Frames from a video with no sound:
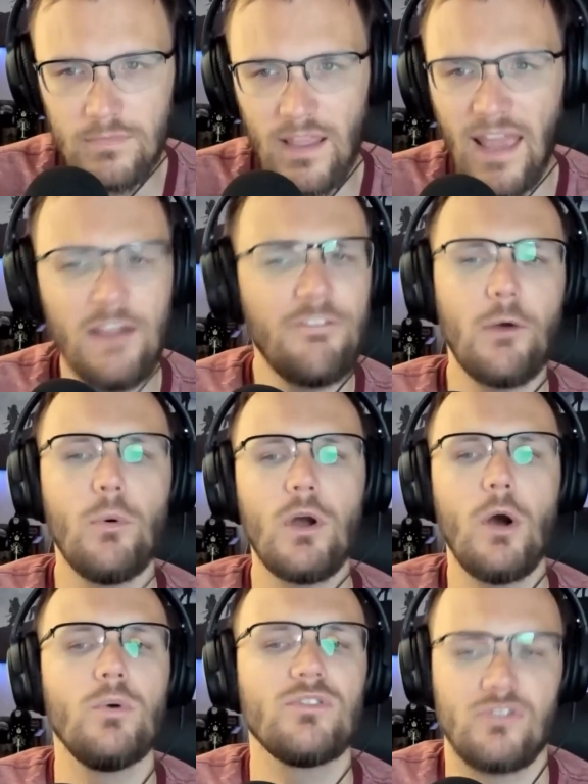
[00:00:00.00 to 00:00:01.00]
and if they will
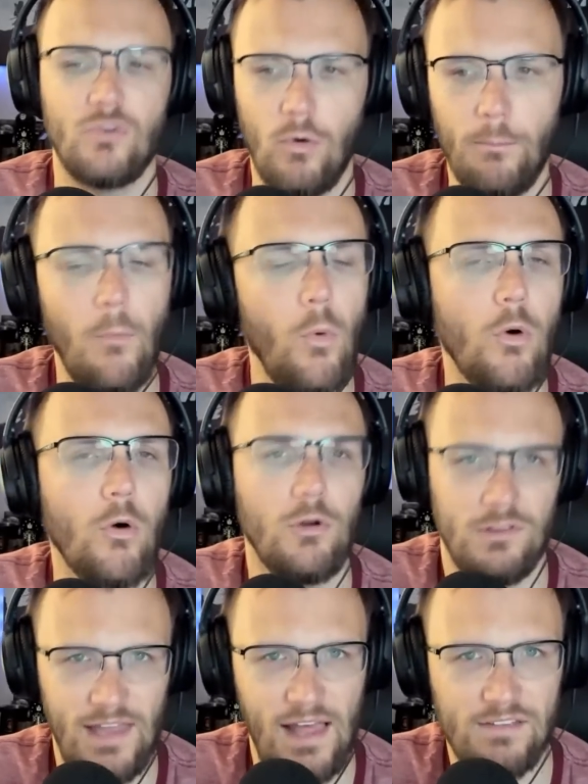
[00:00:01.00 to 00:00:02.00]
go and score more
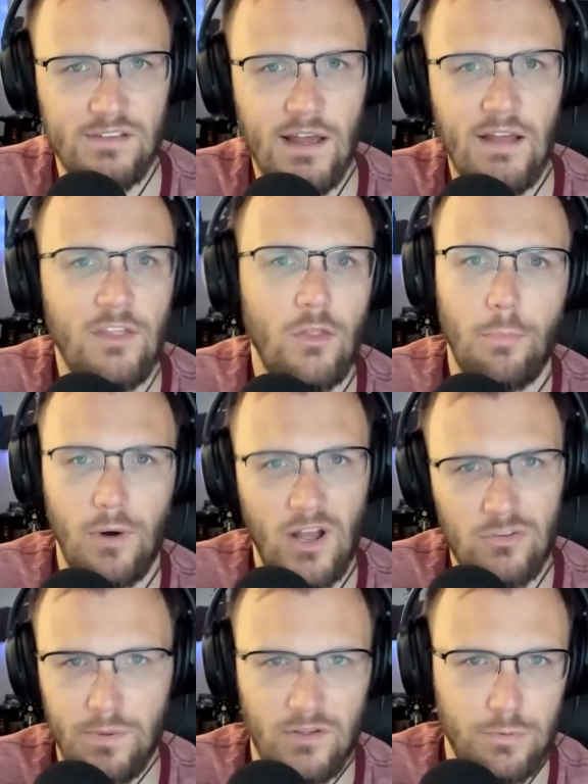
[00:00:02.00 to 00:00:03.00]
or less than their
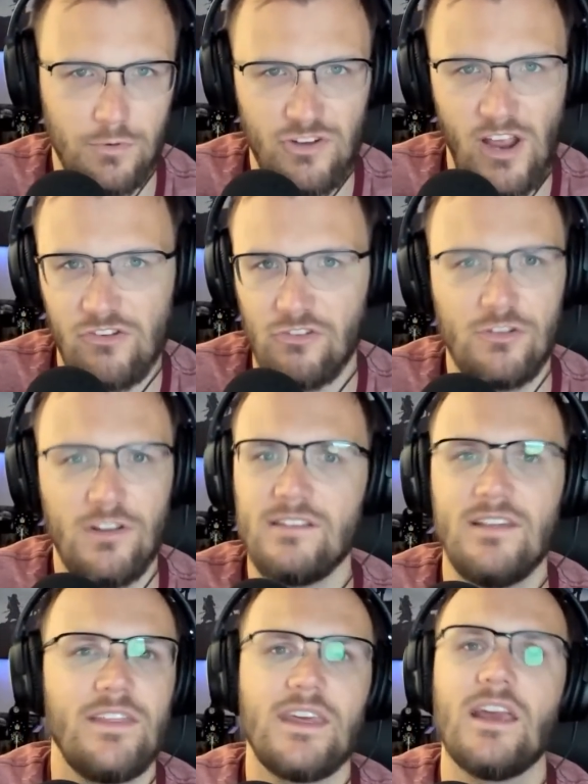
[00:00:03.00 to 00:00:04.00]
prize picks projection. So let's
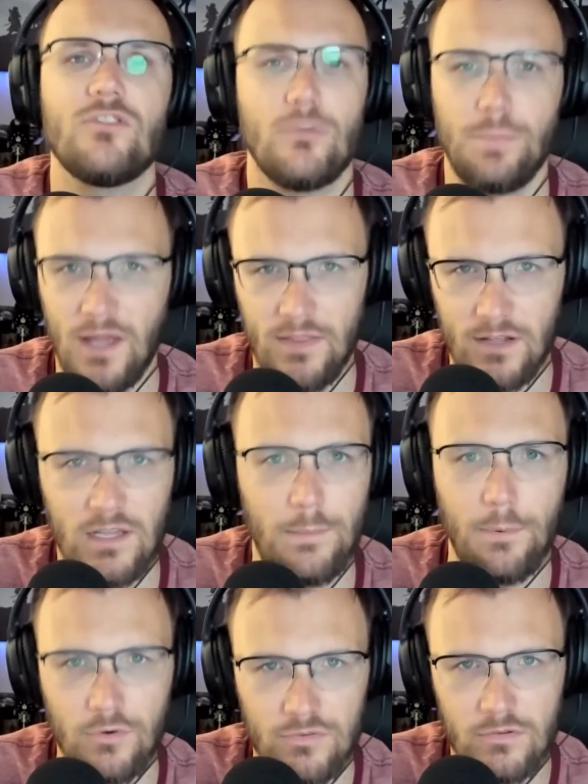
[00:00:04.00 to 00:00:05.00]
say the Kings are playing the
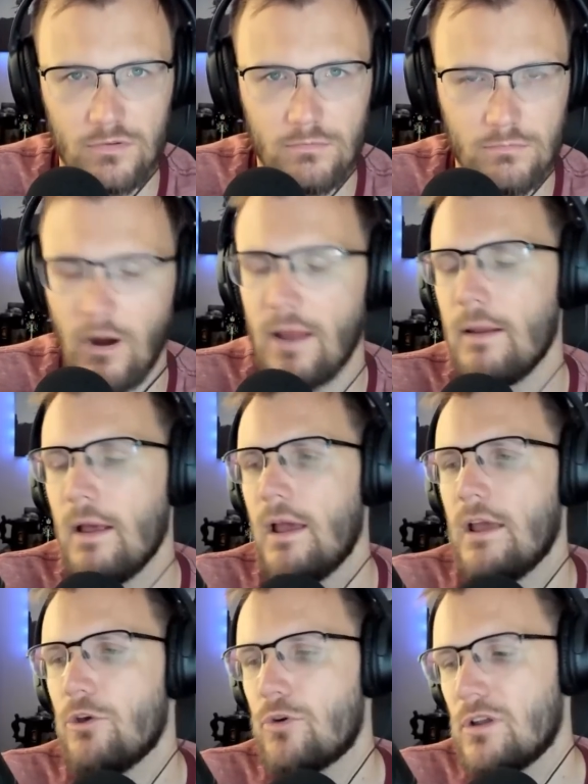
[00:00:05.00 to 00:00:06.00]
Clippers, right?
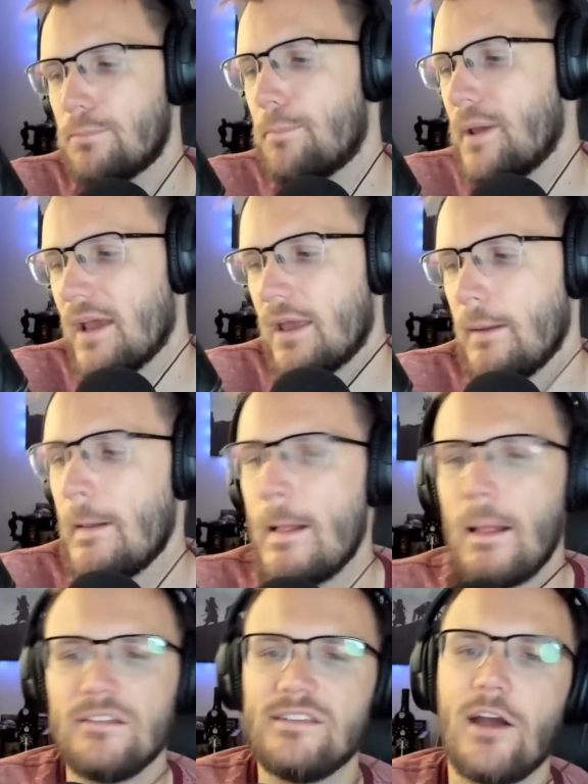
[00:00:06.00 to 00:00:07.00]
You could pick
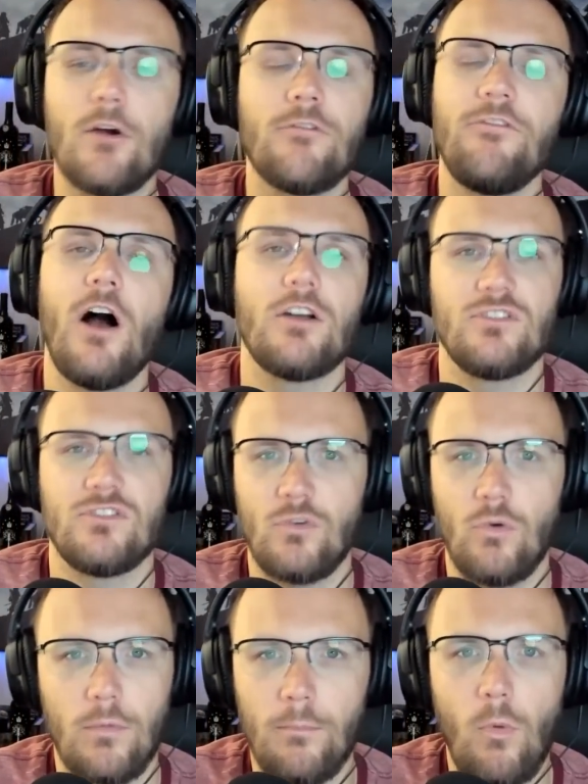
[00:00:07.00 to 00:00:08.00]
De'Aaron Fox to
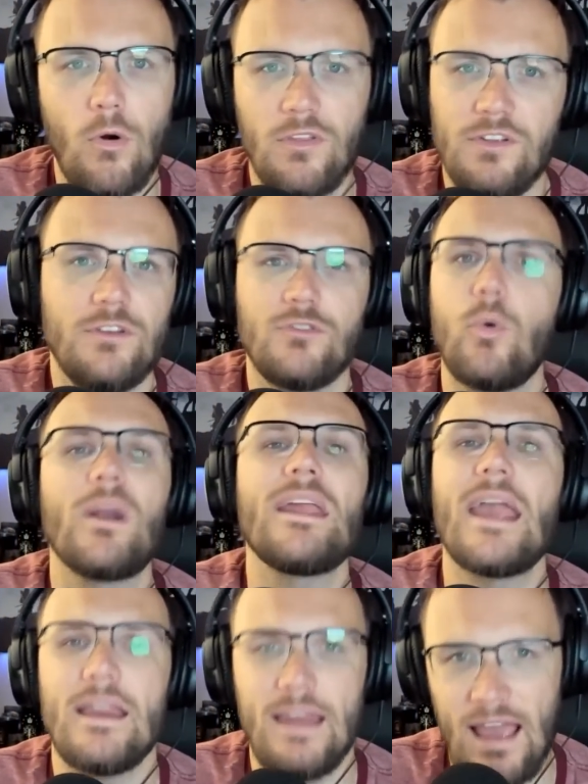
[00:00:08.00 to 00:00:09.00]
score more than
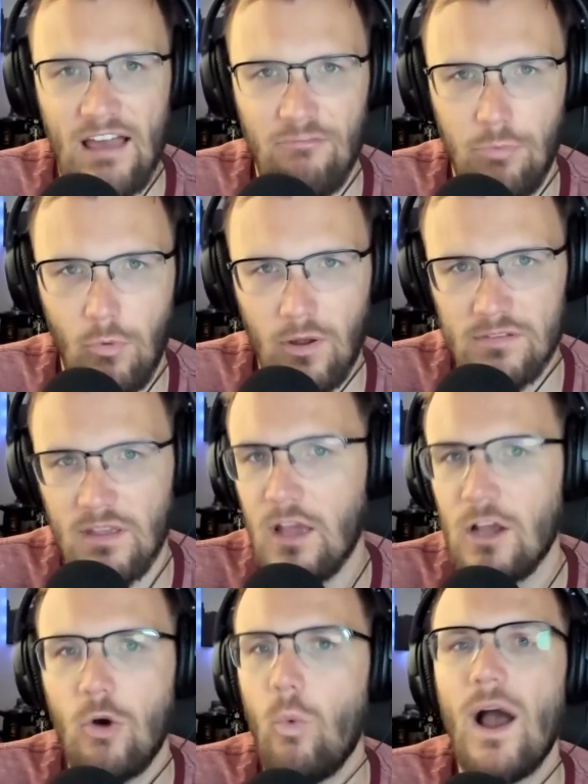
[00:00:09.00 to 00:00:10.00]
28 and a half points,
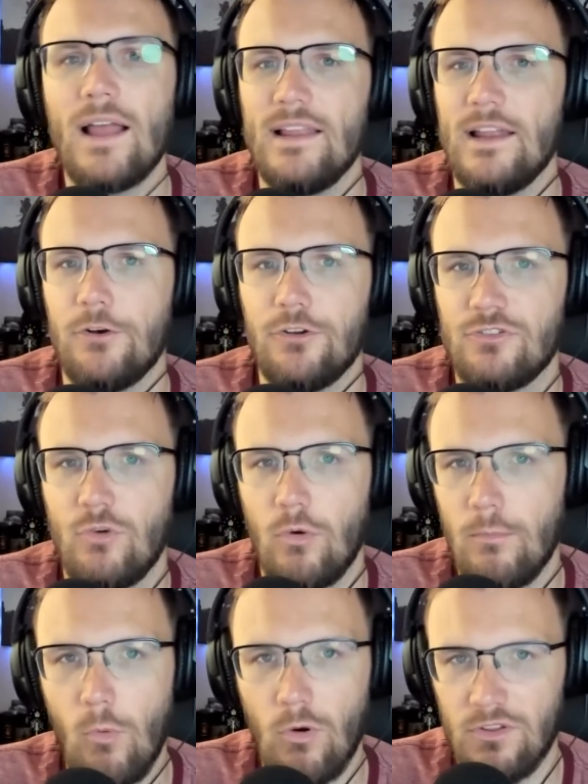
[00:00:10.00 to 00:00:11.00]
Kawhi Leonard to score
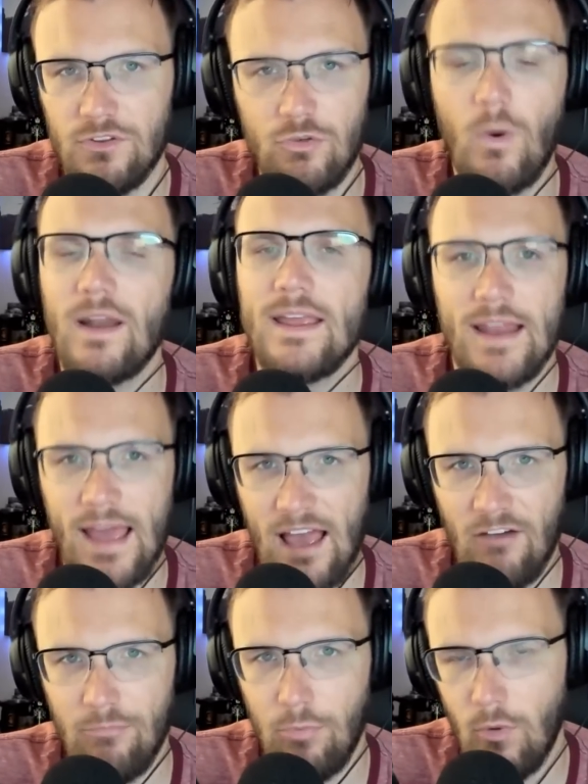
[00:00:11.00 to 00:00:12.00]
more than 20 and a
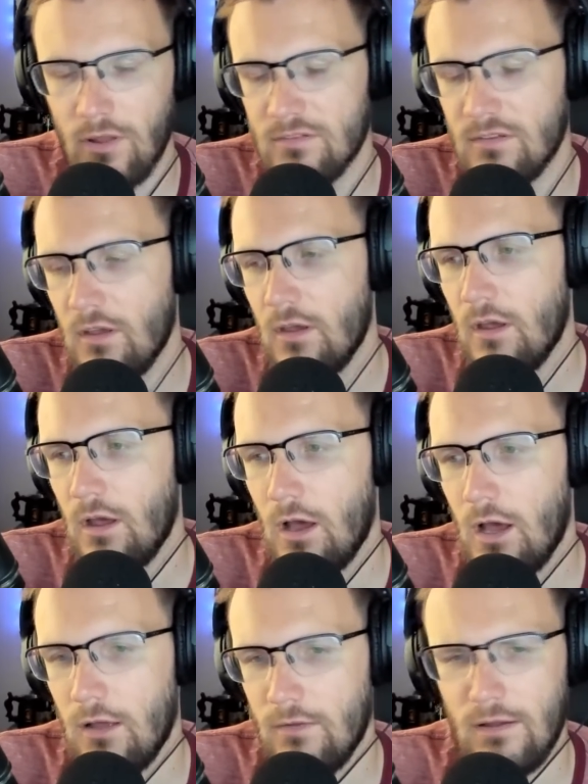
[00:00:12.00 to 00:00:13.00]
half points.
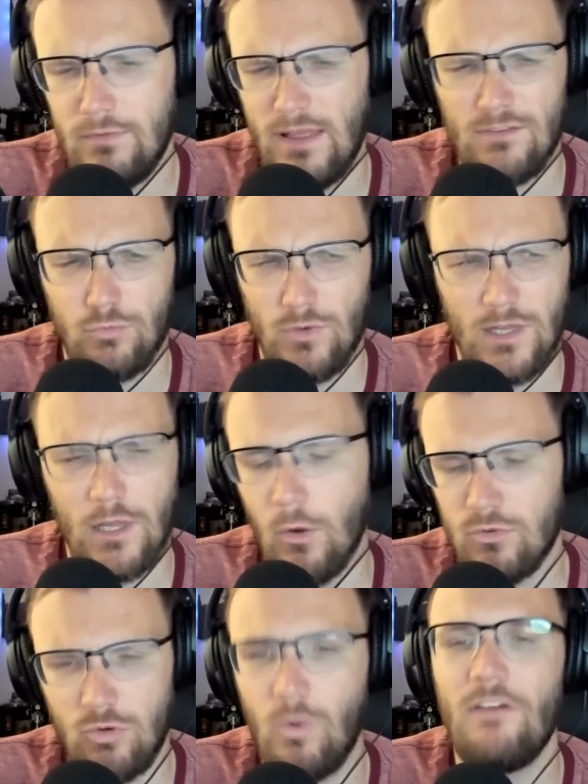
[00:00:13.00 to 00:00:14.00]
Uh, that's really
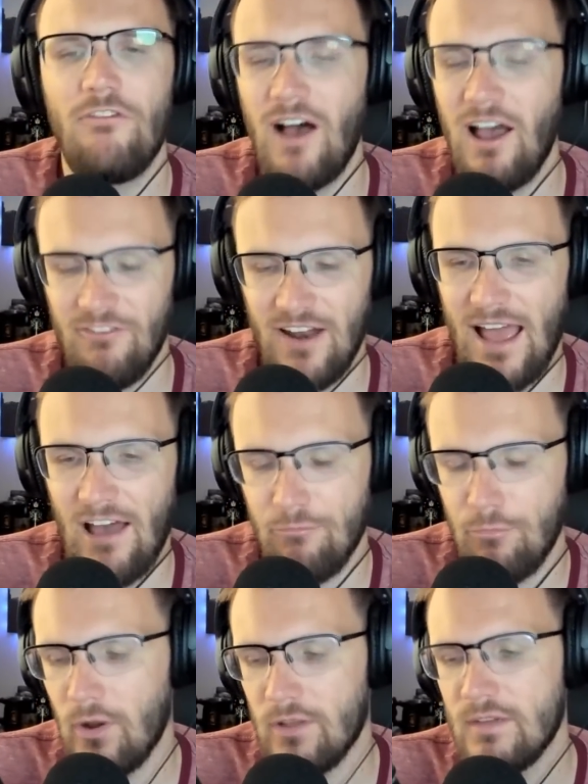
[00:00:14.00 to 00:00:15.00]
low, 25 and a
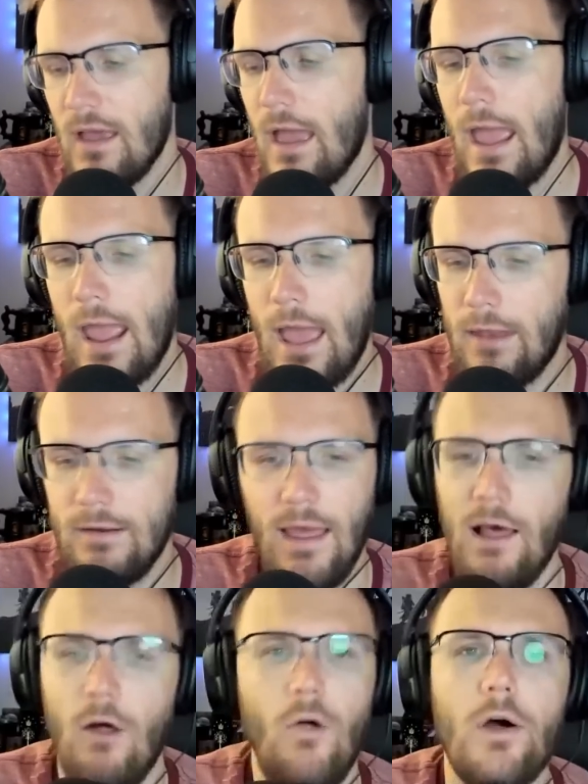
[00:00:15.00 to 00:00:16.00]
half points. And
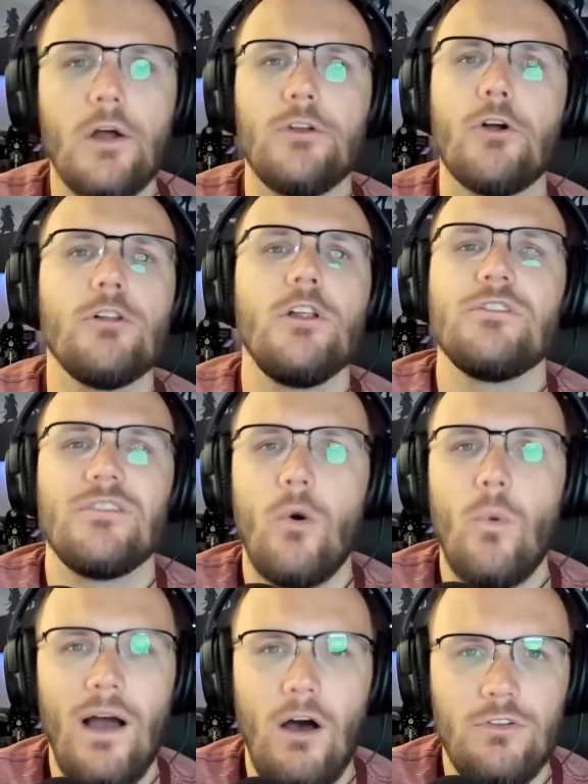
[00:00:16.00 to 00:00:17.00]
hell, Nerlens
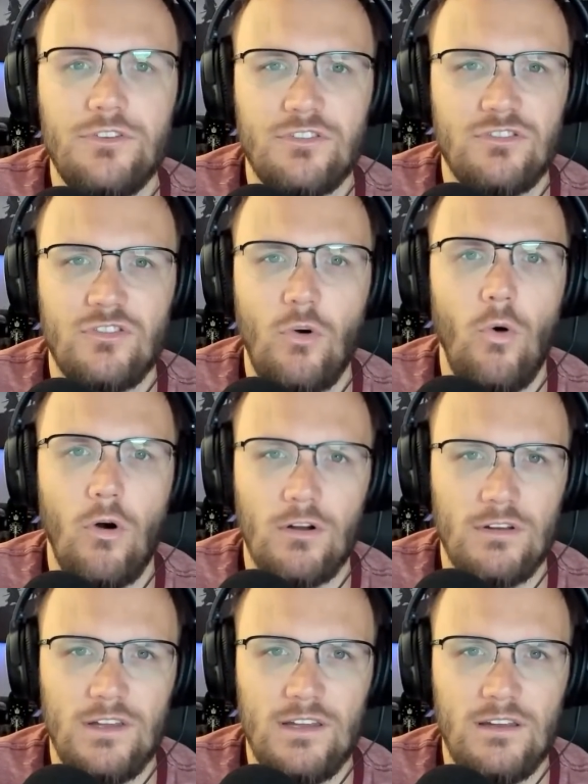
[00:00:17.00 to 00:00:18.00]
Noel to
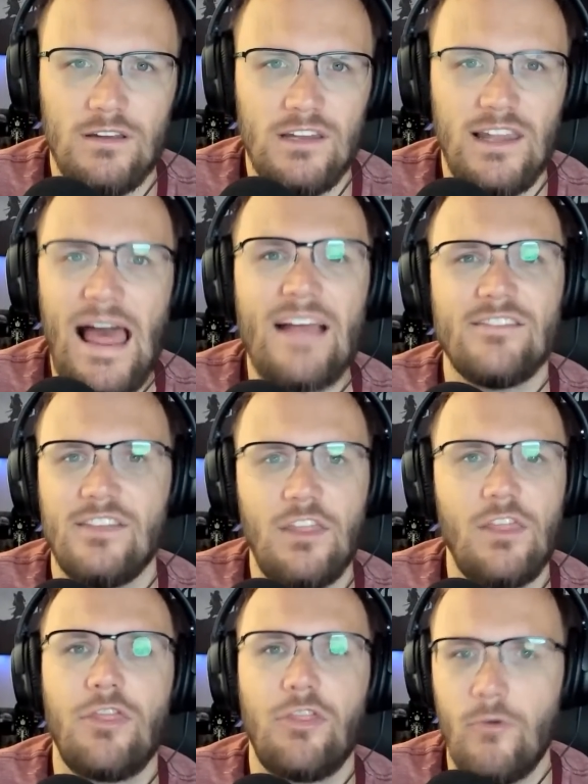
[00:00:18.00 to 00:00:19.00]
score less
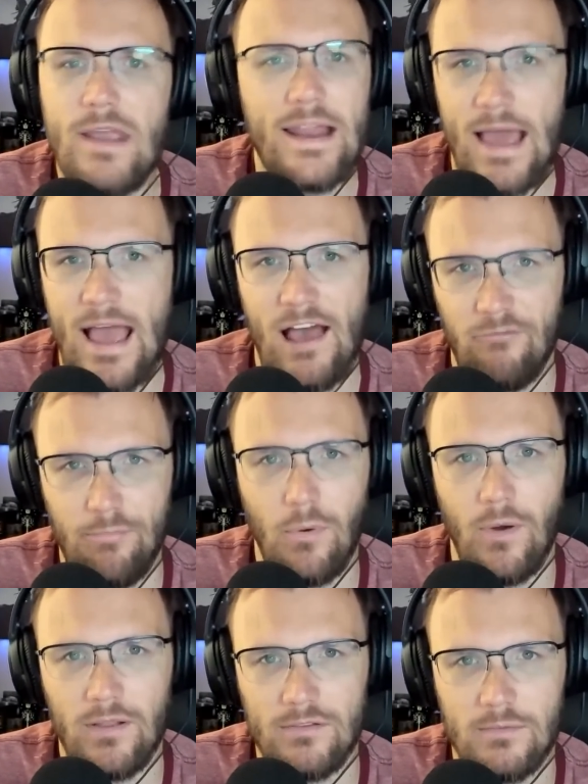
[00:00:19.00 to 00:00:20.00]
than three and a half
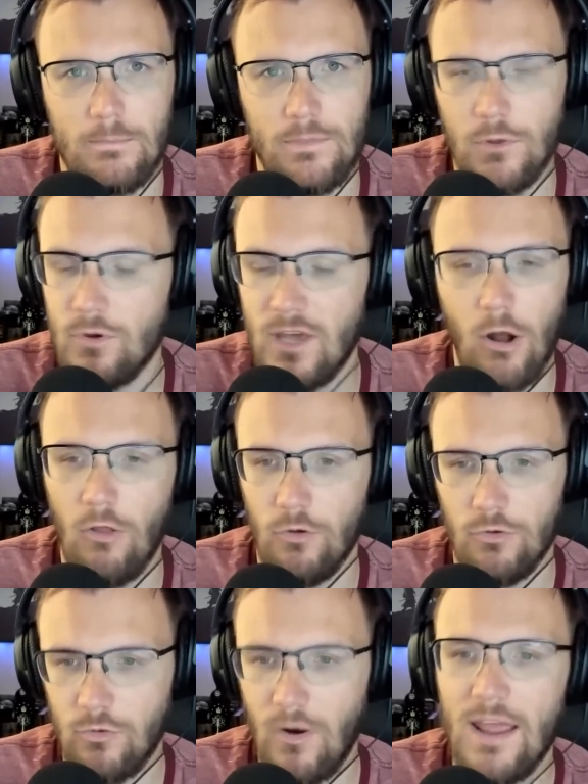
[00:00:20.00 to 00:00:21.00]
points. You get all
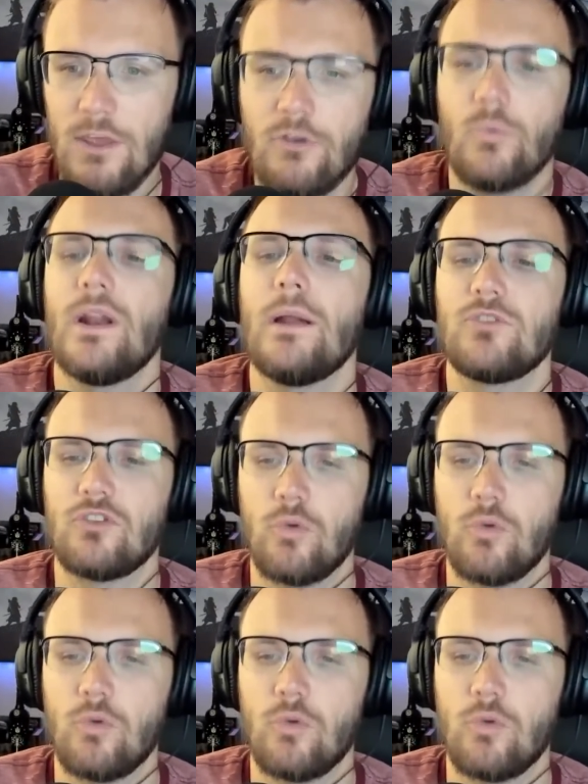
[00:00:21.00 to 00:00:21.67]
those right, you can win up to